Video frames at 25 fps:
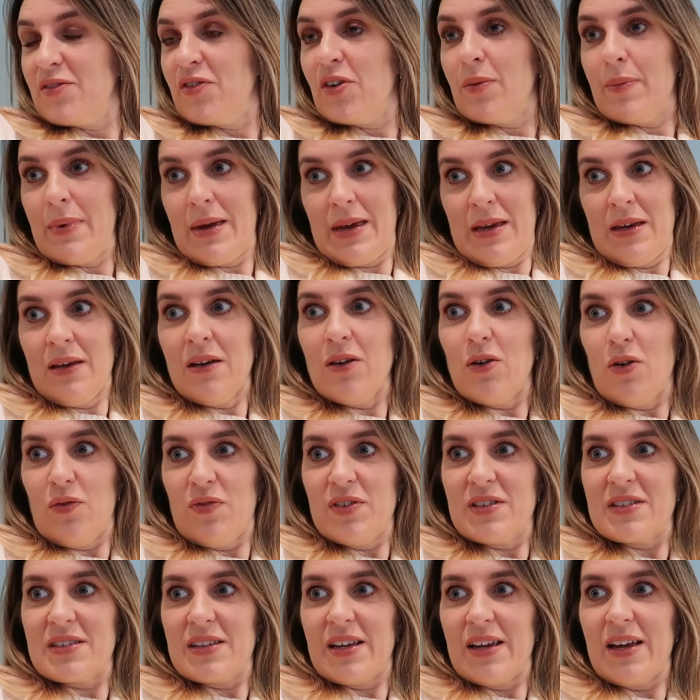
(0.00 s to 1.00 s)
For me,
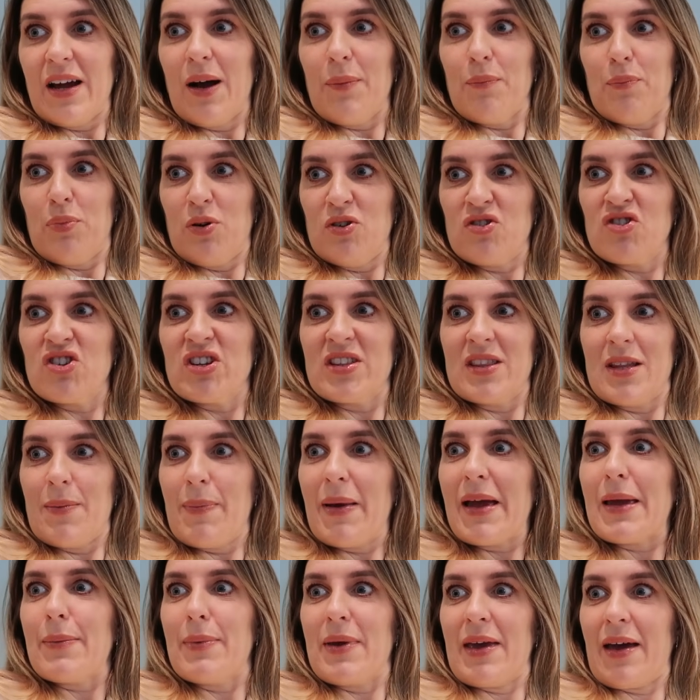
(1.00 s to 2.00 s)
obviously, oh. I'm pushing the
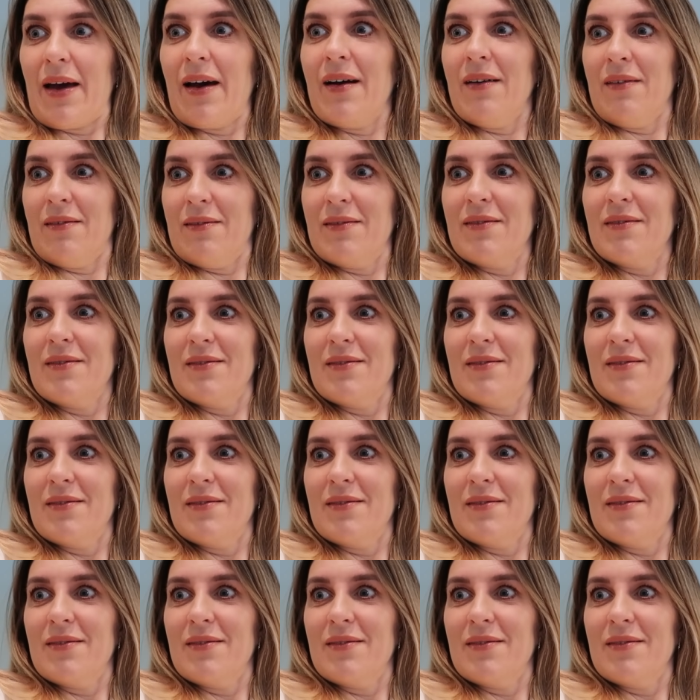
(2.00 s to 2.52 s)
baby out.